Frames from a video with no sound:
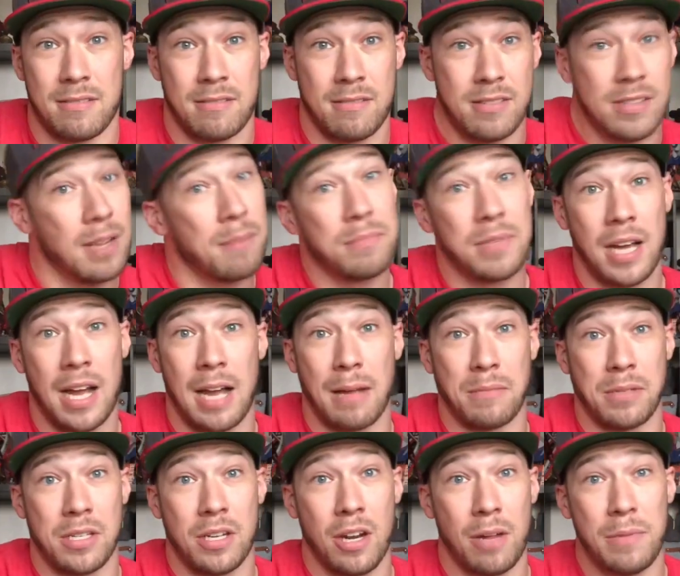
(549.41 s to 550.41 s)

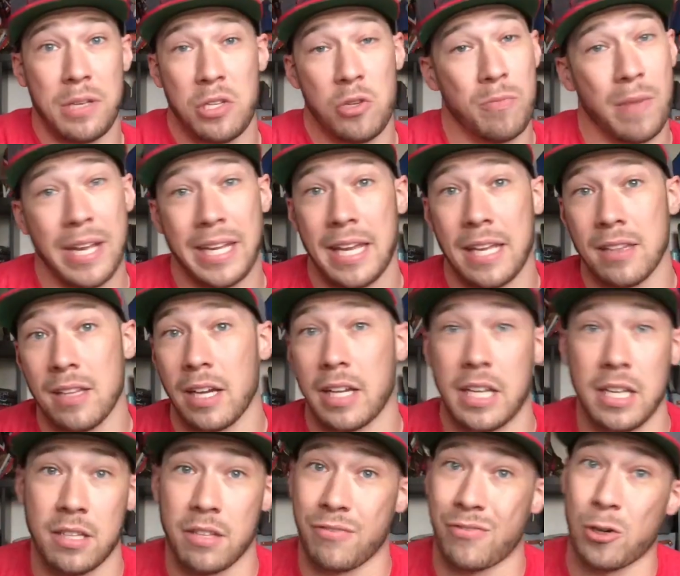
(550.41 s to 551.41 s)
Sometimes, you might get
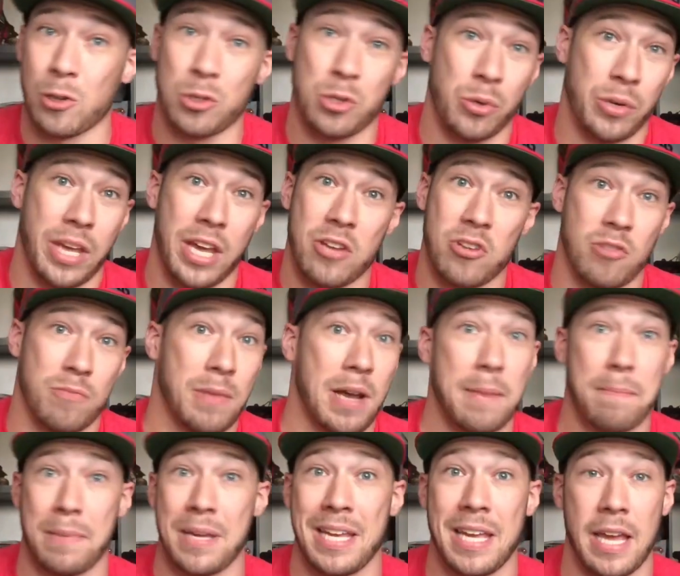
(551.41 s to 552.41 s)
lucky and the first location
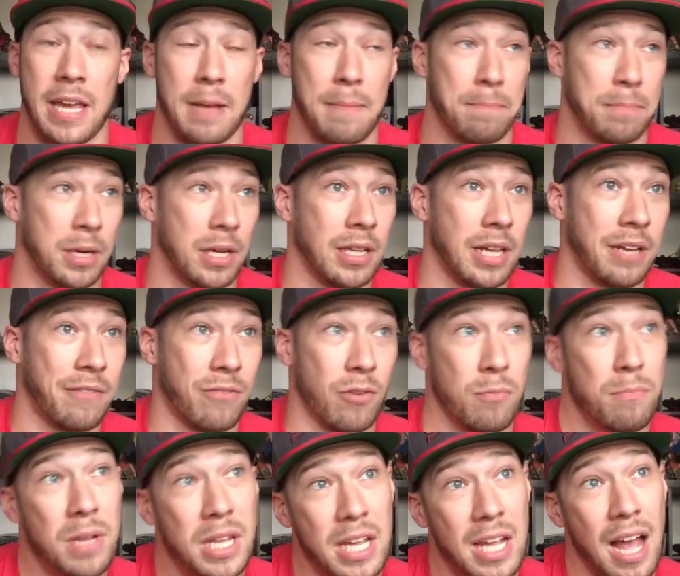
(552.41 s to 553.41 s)
might be it. But like for
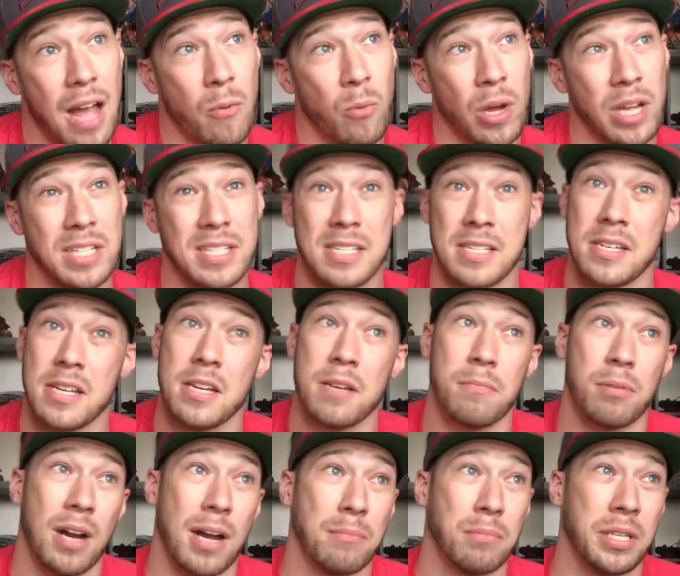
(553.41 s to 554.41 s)
me, I went and seen
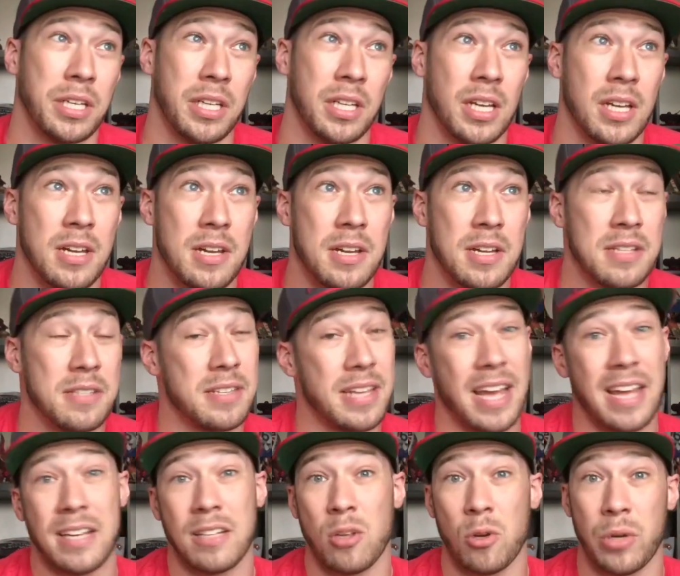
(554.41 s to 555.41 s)
probably
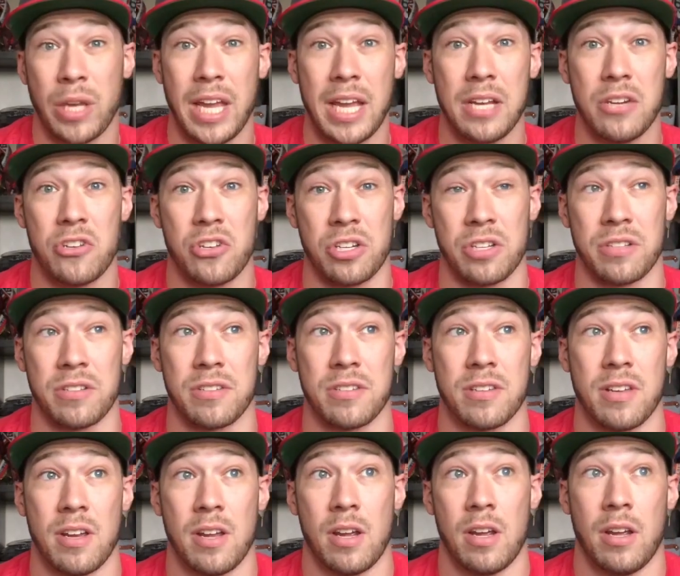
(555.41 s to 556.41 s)
10 locations
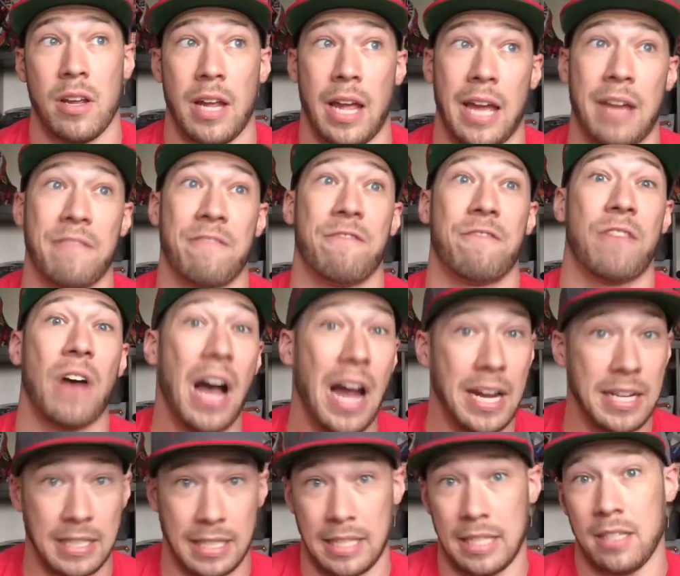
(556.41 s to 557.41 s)
and
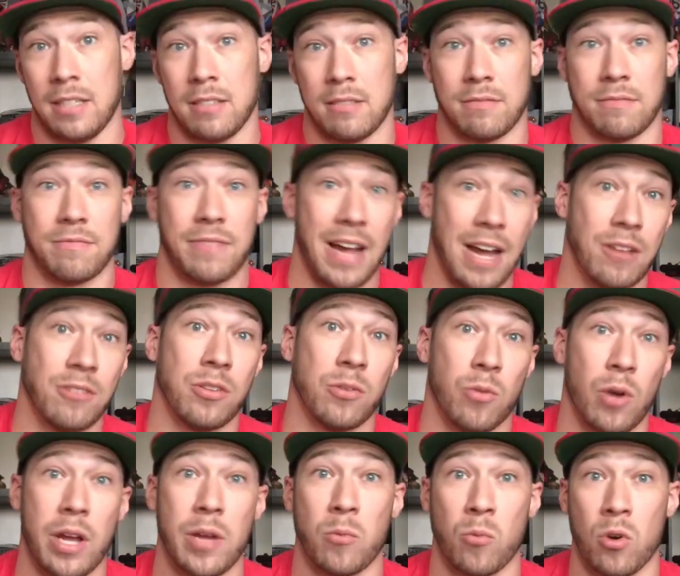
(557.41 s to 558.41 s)
finally found the
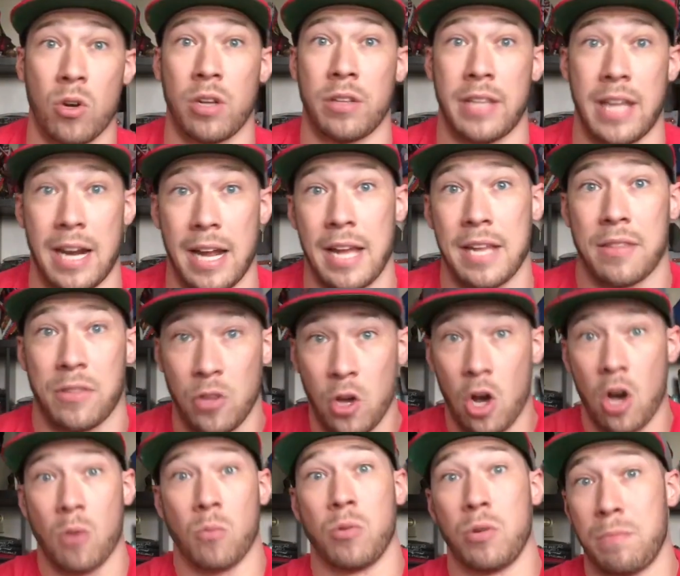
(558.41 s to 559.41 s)
right one that I
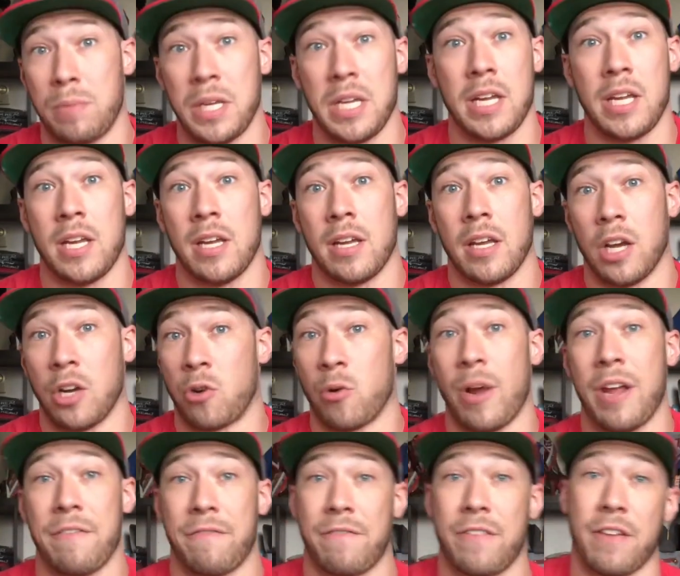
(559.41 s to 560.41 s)
thought would be a
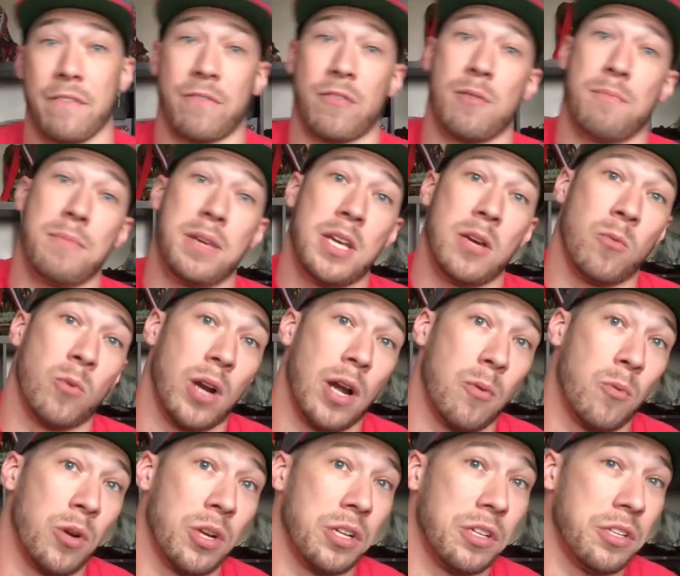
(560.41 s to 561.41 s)
great fit for me and what I
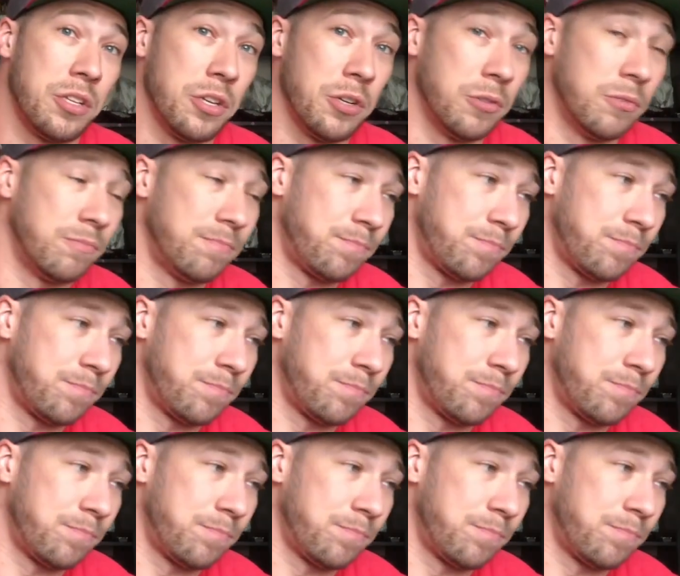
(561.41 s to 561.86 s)
wanted to do.